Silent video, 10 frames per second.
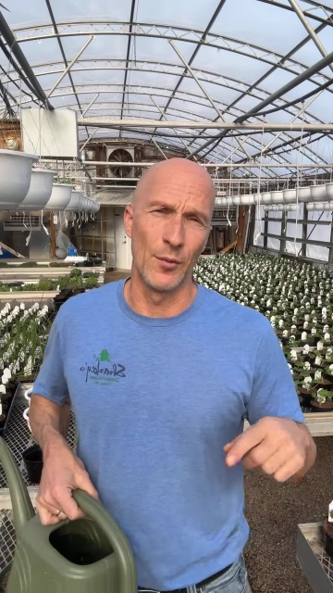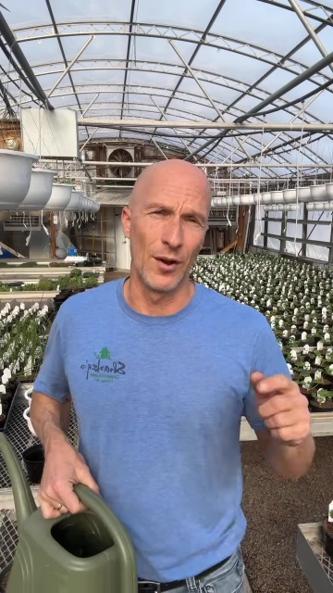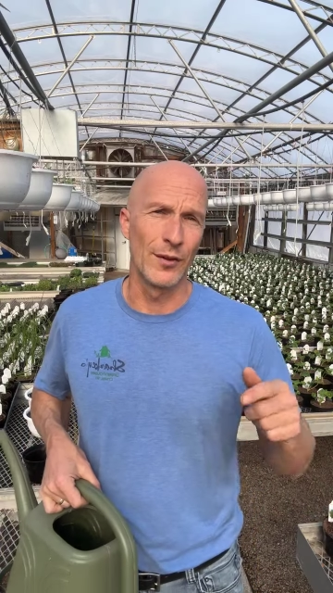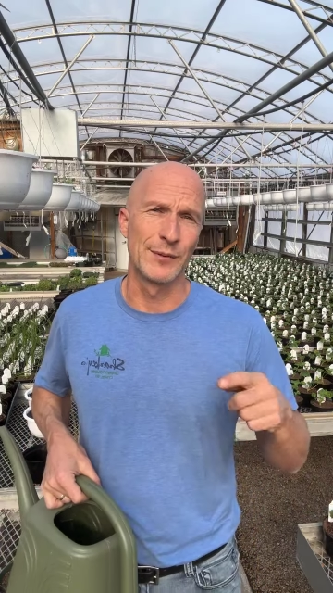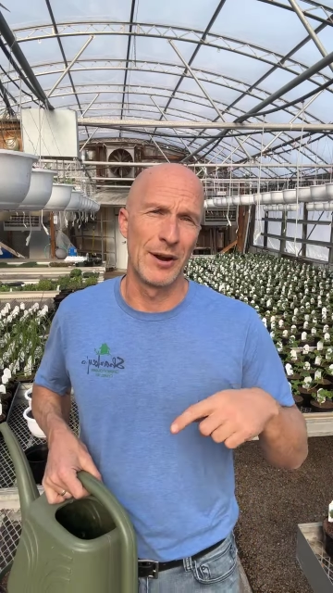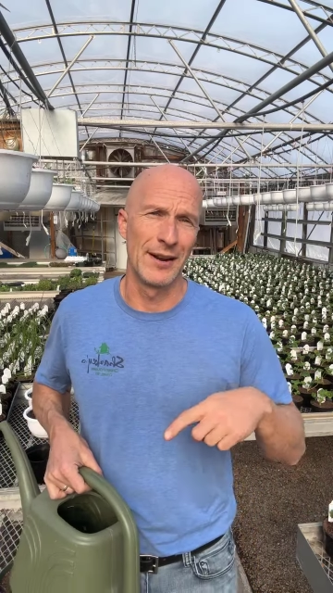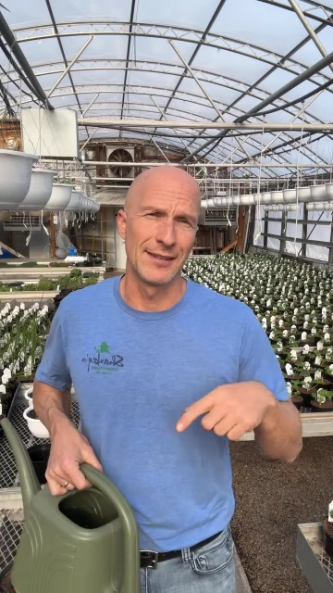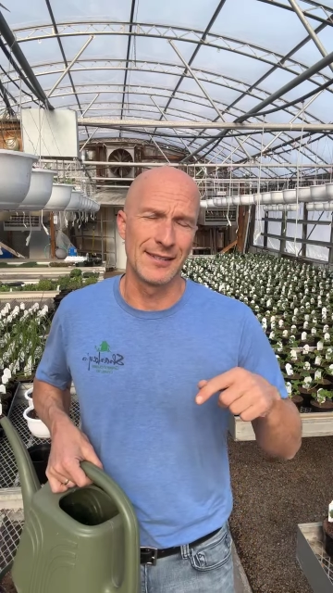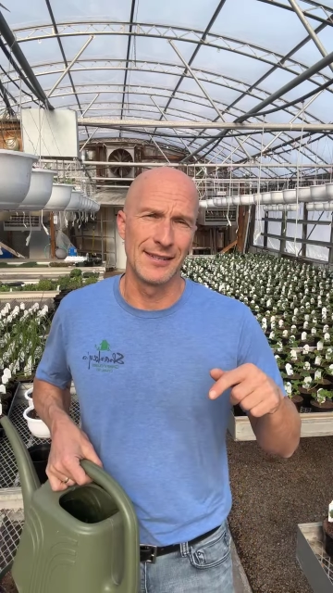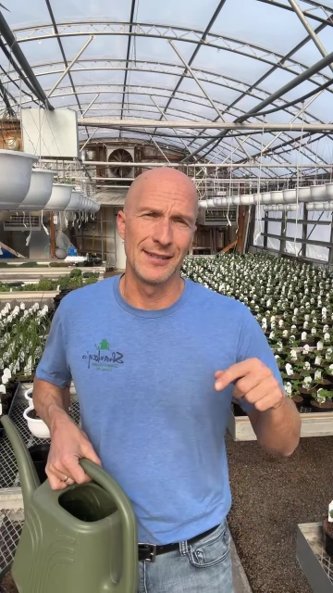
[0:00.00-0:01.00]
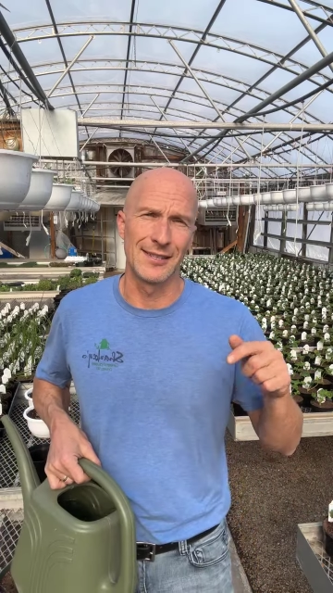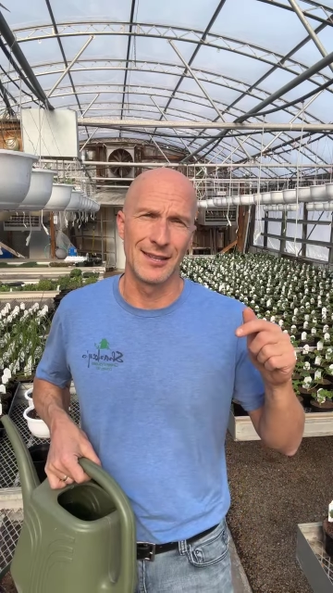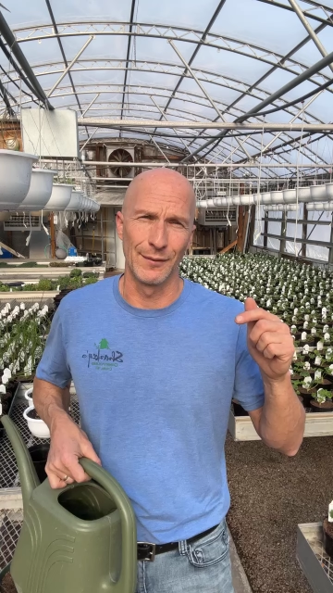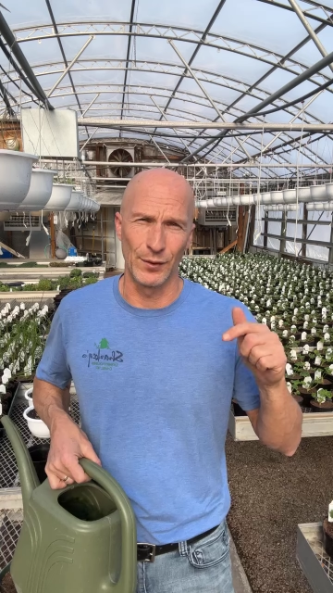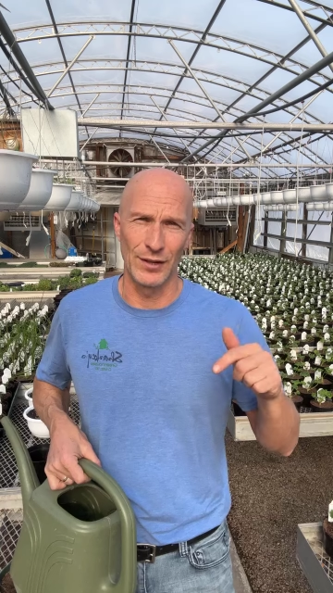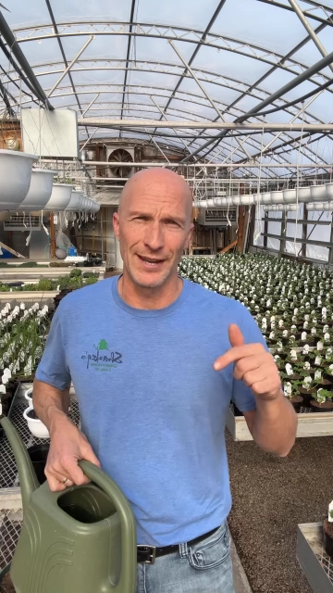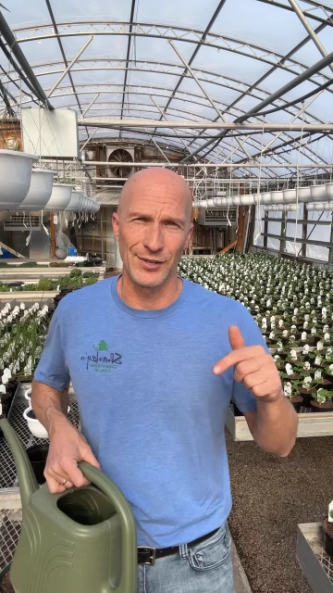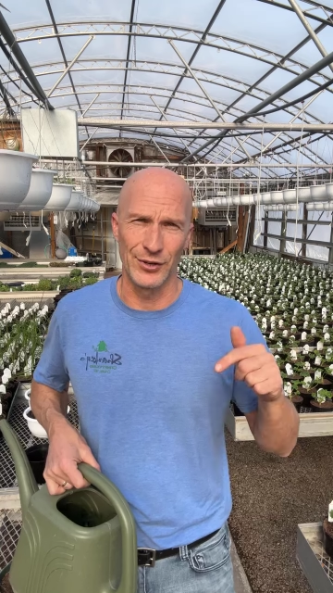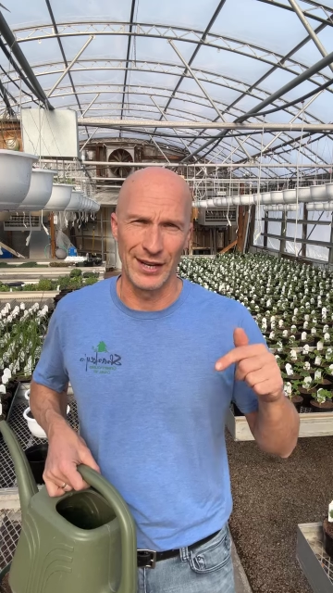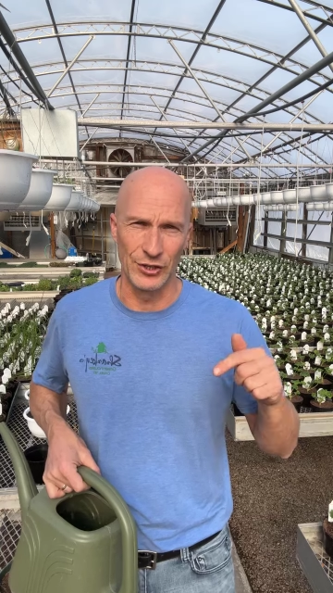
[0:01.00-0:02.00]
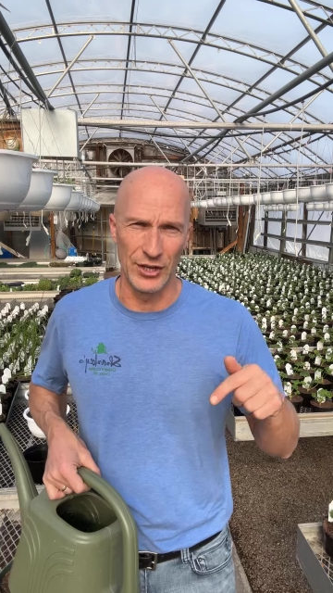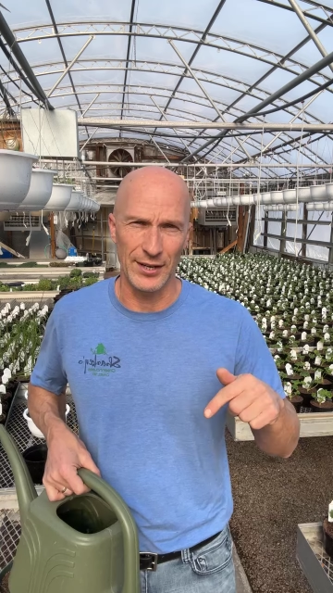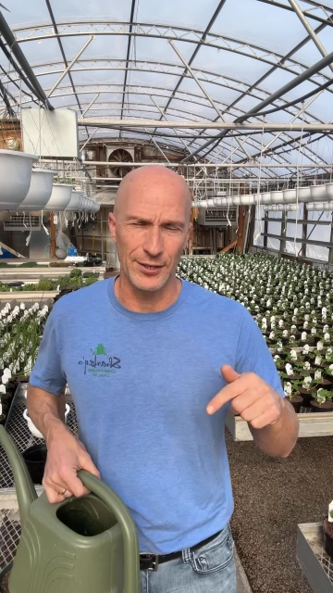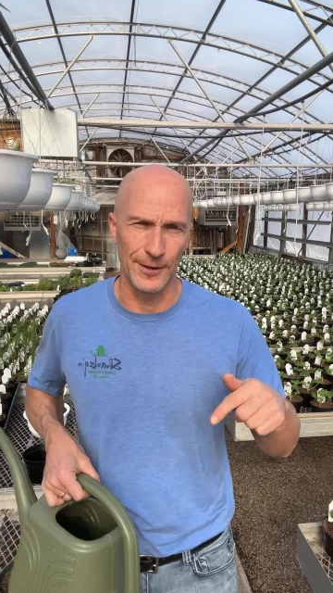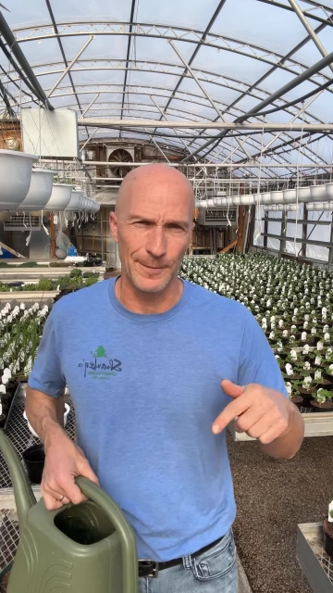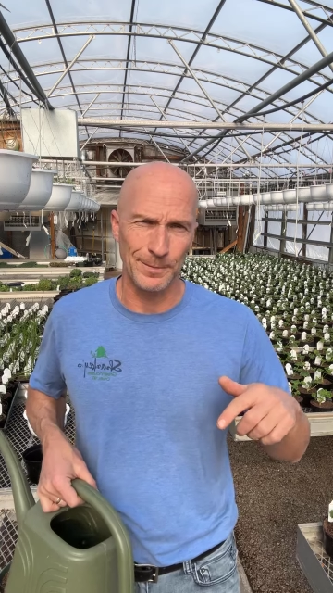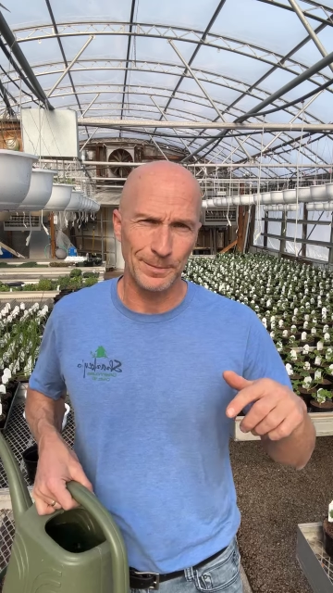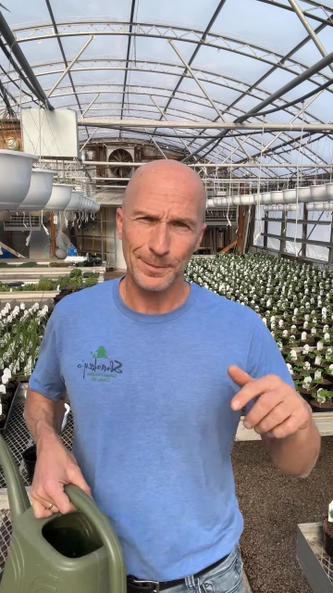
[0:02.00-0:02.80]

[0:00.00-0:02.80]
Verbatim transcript: And one of those products is the fertilizer injector.